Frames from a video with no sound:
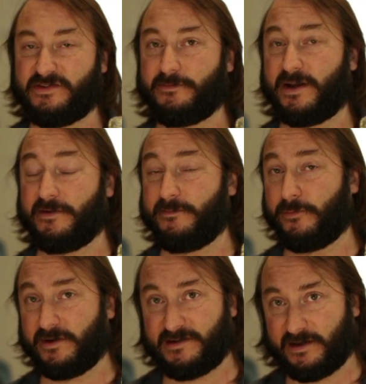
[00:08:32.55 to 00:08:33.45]
A
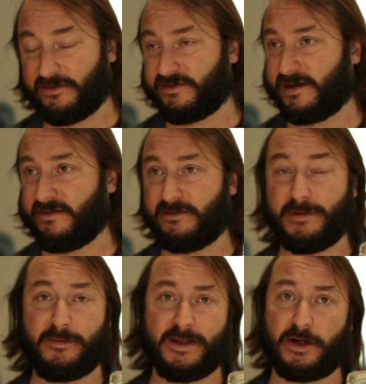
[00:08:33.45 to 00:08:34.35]
more intelligent agent,
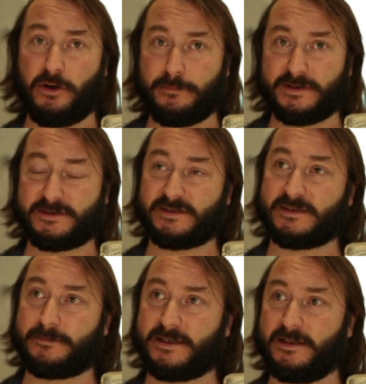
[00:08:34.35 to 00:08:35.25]
maybe like Opus or
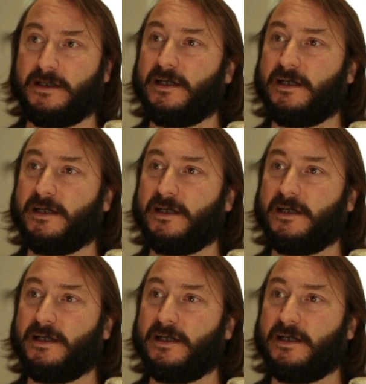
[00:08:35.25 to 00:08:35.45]
something,